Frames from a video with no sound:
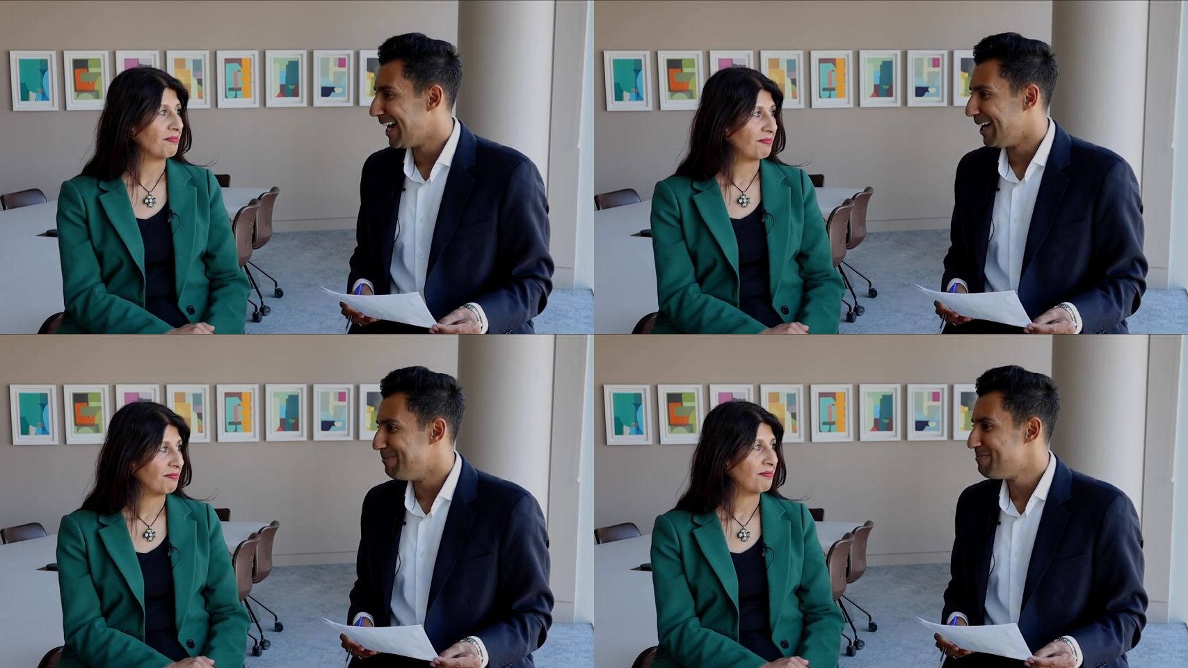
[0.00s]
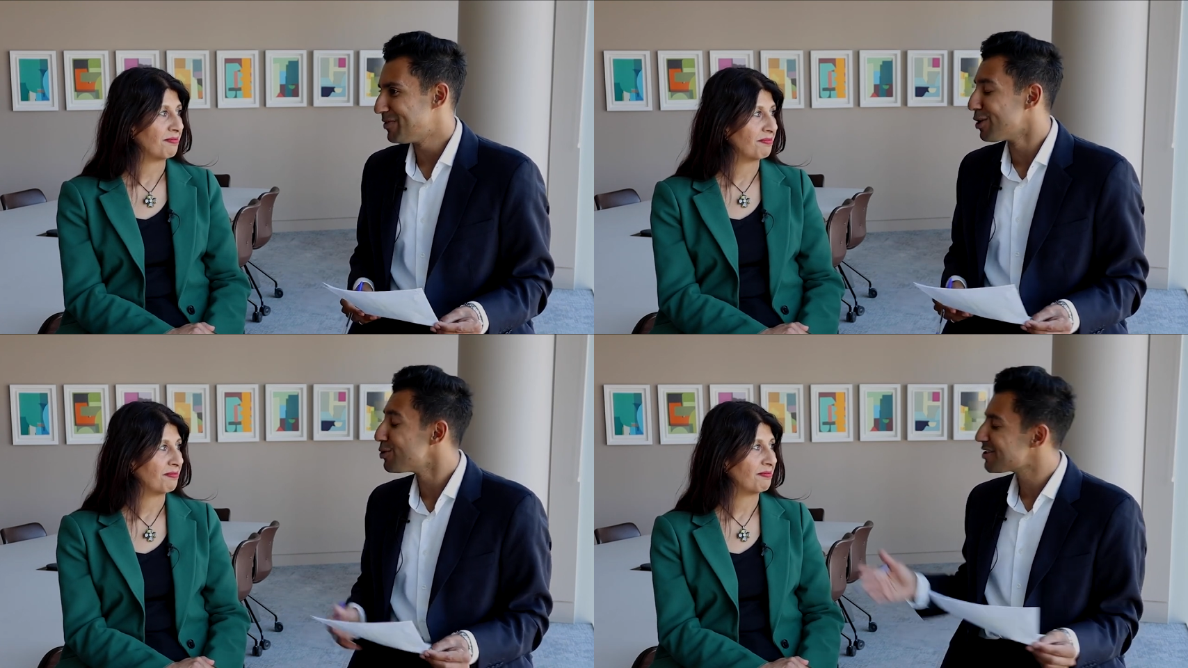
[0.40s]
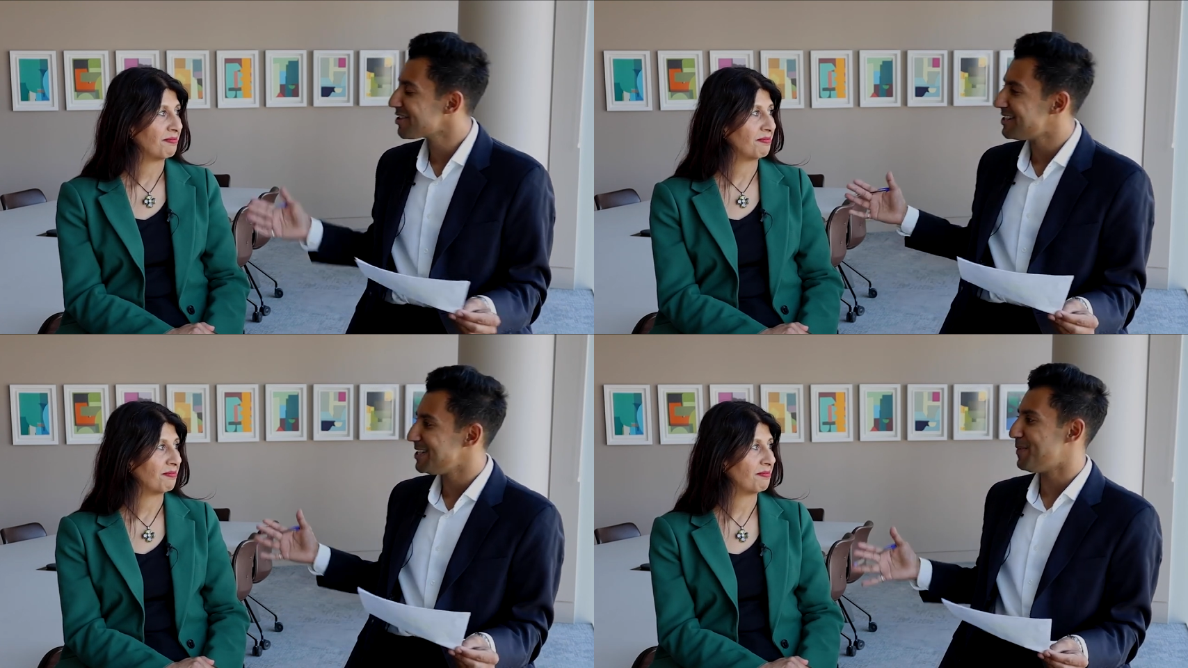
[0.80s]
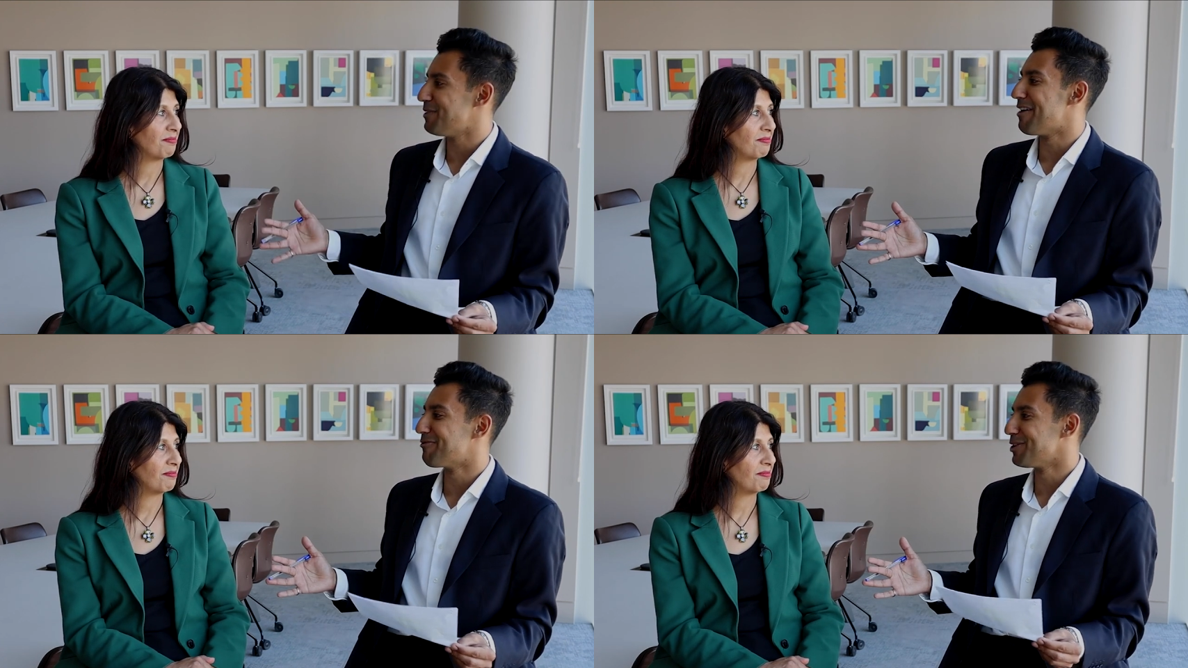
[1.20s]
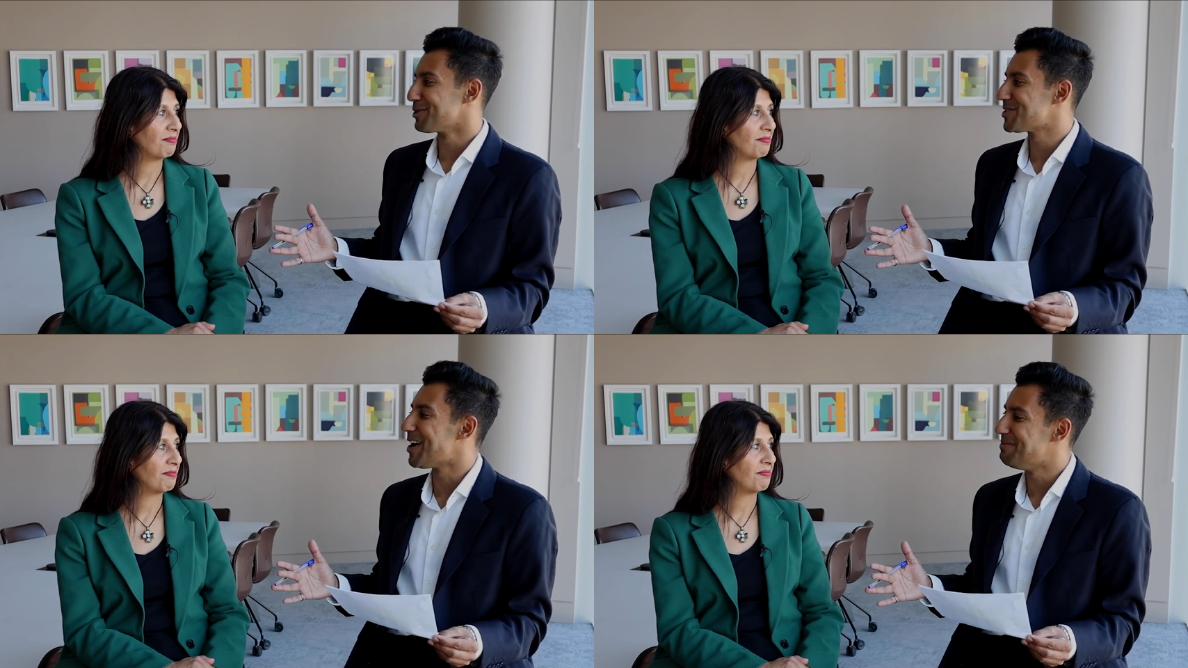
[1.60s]
Speaker 1: Um, the Law Society has been around for a
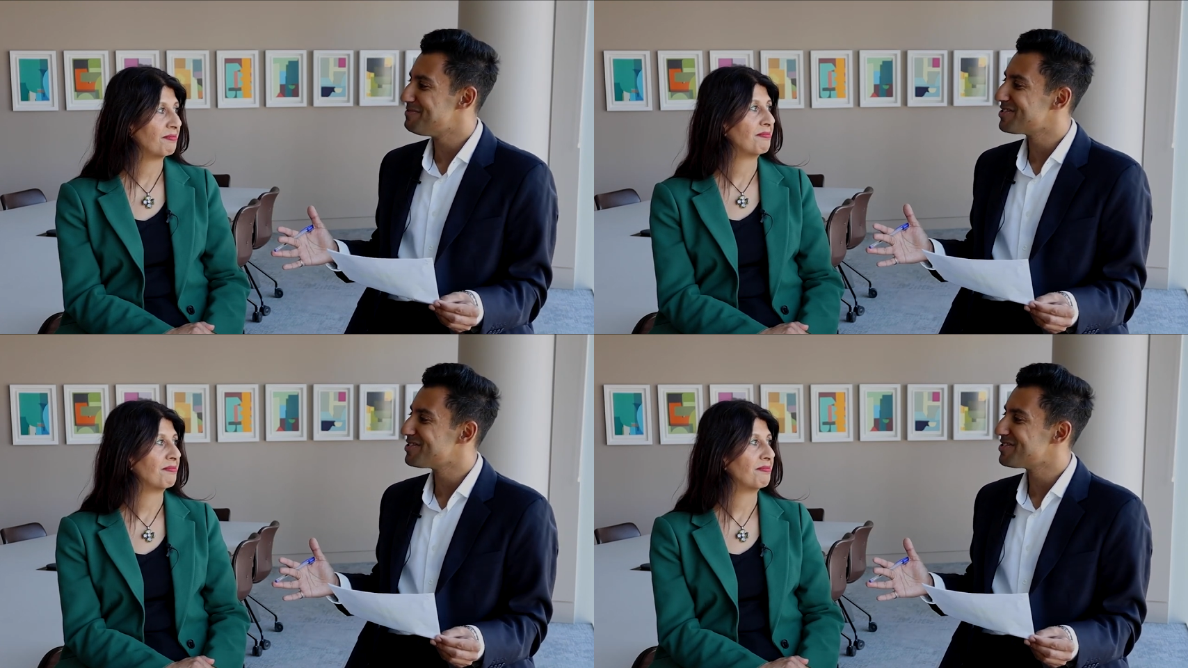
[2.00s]
long time,